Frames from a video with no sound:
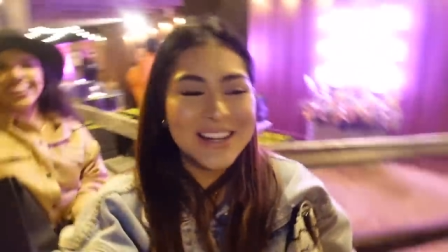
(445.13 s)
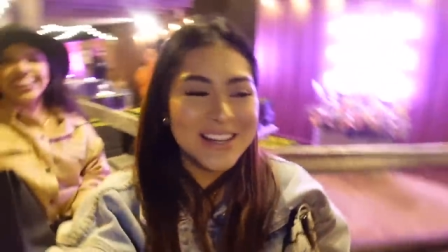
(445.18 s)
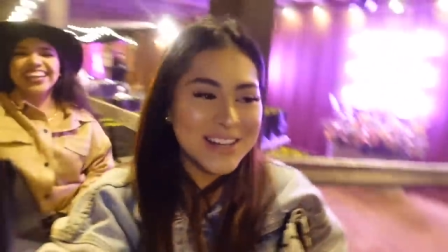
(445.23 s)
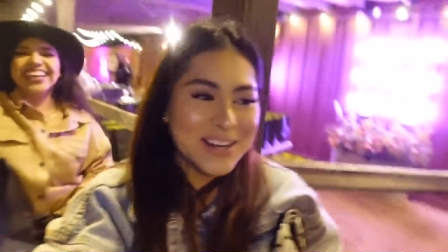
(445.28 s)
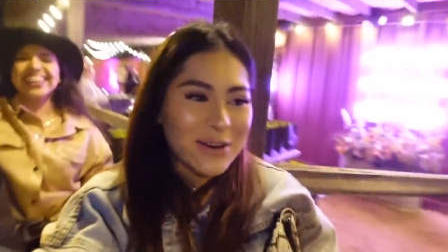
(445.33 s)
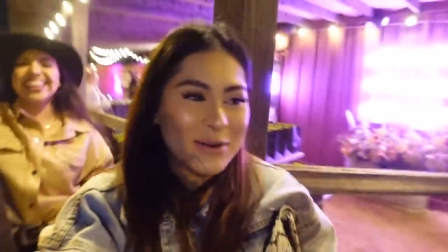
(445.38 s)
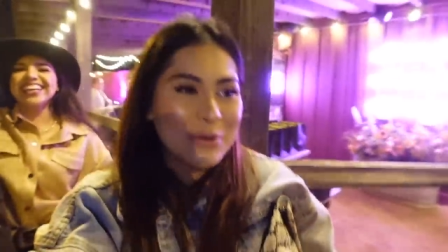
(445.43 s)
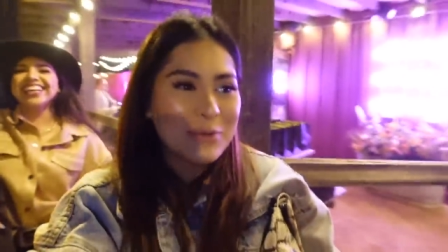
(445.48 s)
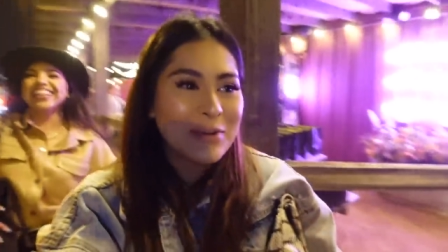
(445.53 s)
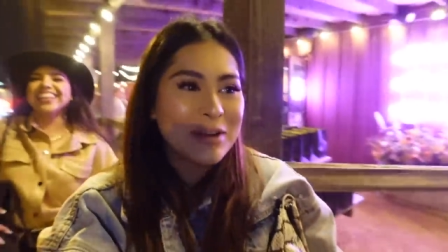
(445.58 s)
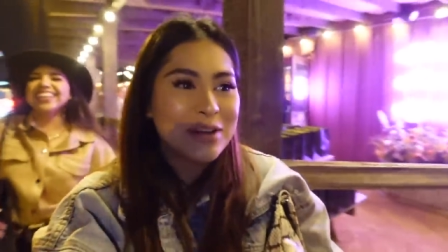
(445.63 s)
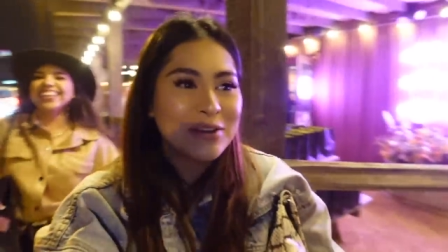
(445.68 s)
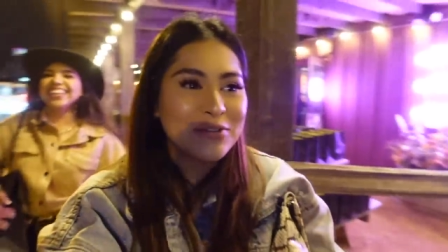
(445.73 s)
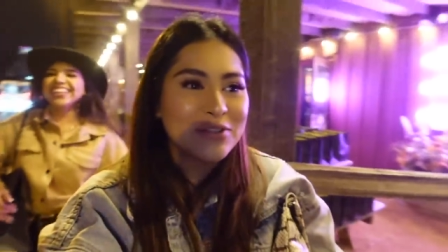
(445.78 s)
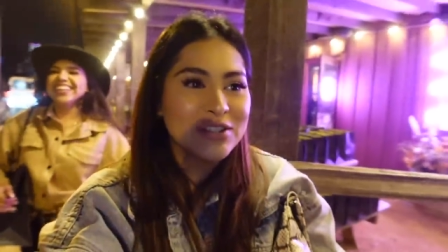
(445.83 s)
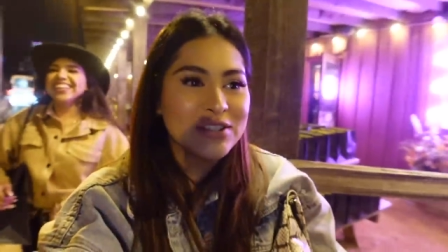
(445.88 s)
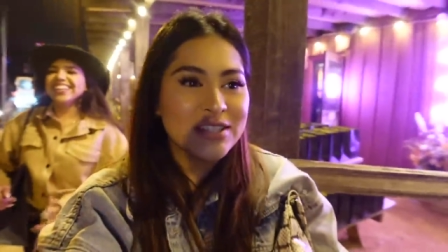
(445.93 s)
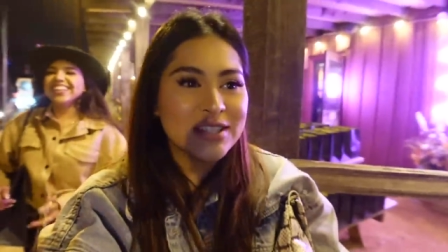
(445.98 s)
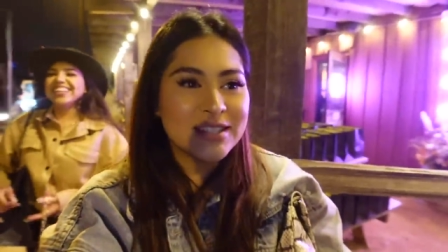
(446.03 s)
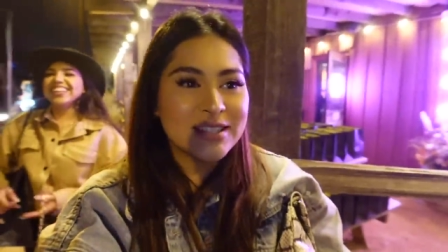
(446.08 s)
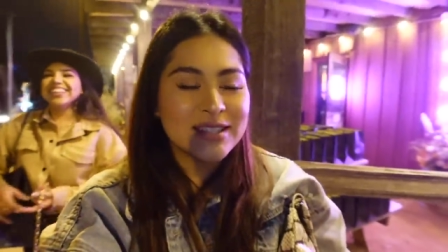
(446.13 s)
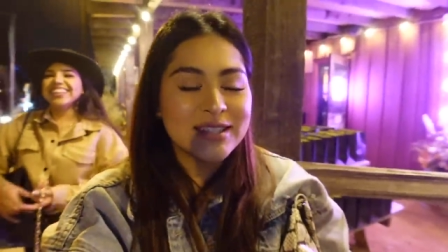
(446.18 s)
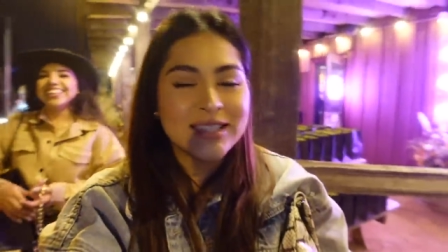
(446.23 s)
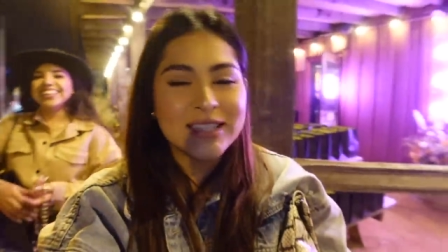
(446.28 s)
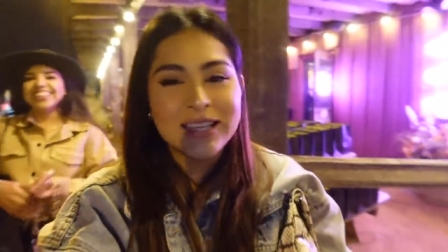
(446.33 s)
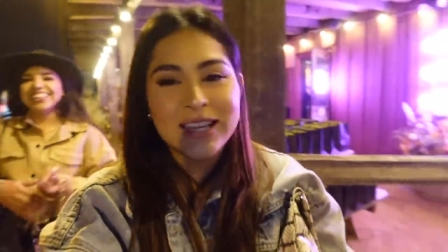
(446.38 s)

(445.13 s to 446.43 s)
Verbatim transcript: Now we're waiting for Jason to